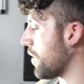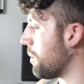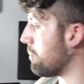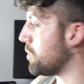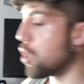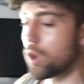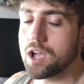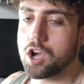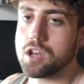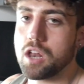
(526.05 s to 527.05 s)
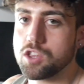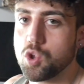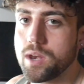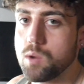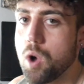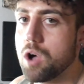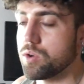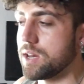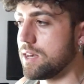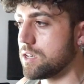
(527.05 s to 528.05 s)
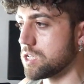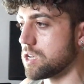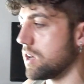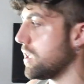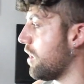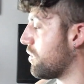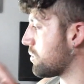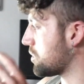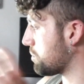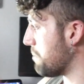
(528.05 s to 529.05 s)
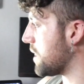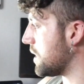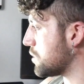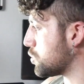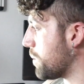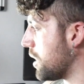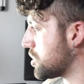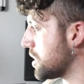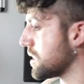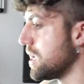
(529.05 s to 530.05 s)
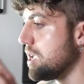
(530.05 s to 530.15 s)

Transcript: I'm not going to like do any work on it tonight. I've made the initial purchase.